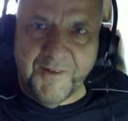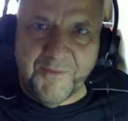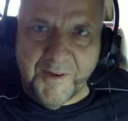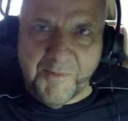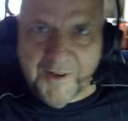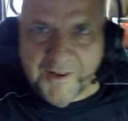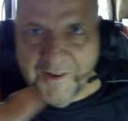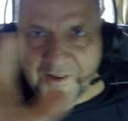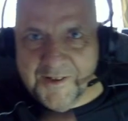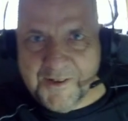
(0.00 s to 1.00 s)
I'm on
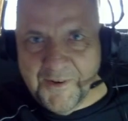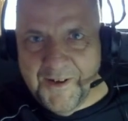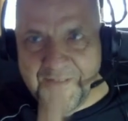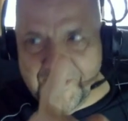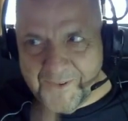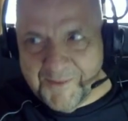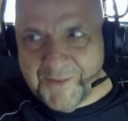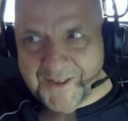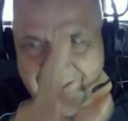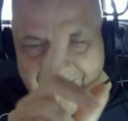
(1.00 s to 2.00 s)
another screen, so,
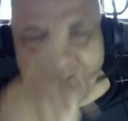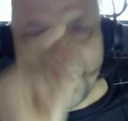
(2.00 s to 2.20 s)
but there.